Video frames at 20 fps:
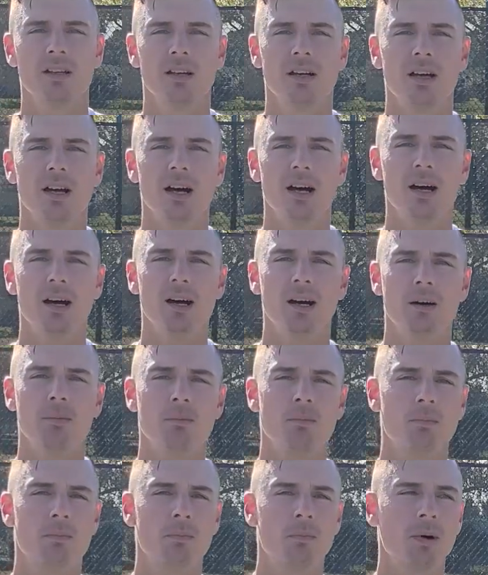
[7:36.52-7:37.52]

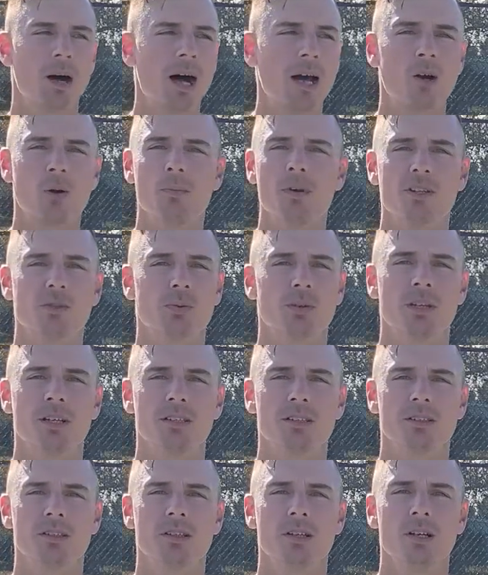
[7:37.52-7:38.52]
I don't miss with
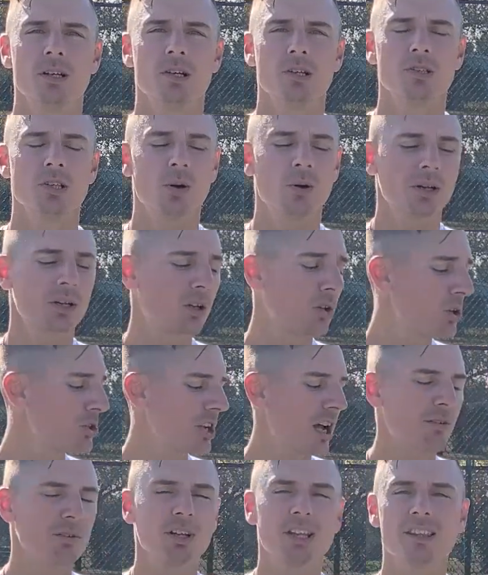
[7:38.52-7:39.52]
this. So in
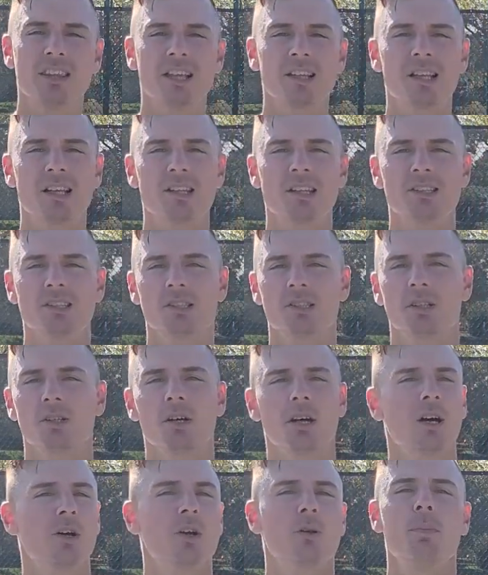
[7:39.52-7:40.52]
conclusion, I really think that this is a
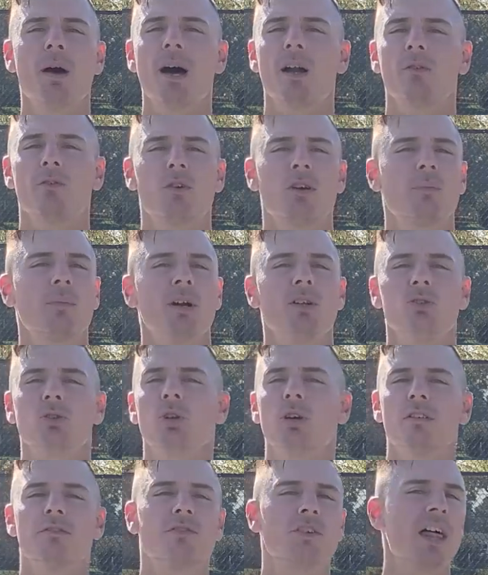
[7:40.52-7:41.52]
good paddle for anybody who's
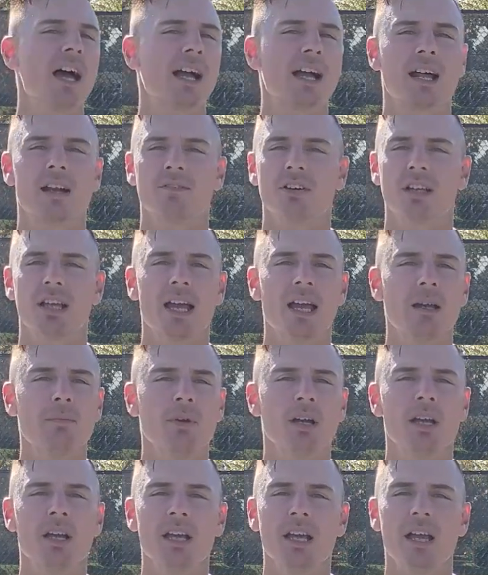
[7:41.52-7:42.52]
looking for that kind of a game.
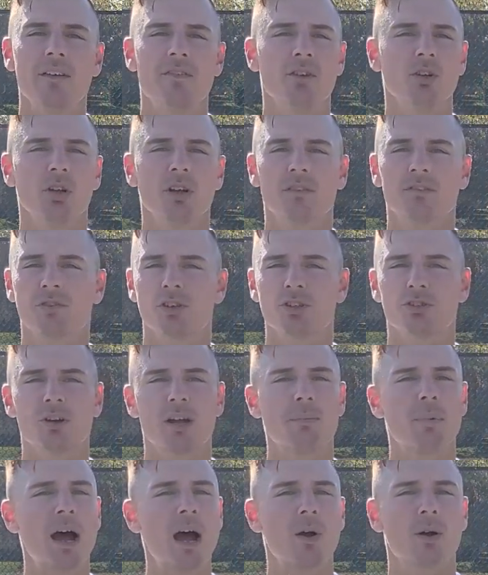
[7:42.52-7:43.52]
If you're looking for a
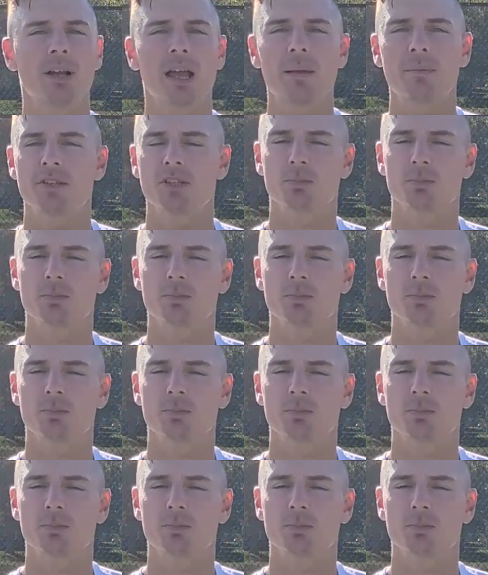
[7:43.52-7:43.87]
straight power game, this is